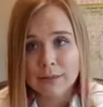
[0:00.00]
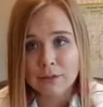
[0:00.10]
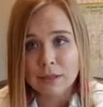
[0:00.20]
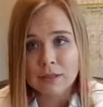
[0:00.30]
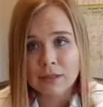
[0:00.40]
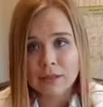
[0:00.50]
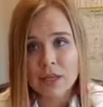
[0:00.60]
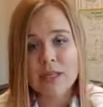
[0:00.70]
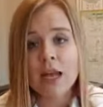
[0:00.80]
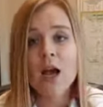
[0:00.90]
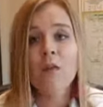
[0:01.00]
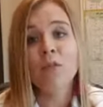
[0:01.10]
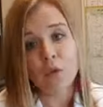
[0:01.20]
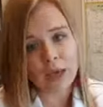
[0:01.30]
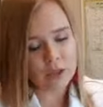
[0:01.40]
do not suggest,
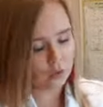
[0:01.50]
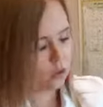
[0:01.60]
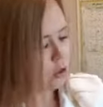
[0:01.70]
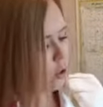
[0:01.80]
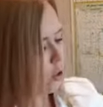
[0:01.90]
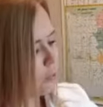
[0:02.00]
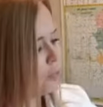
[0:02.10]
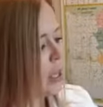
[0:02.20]
you can do it on your own.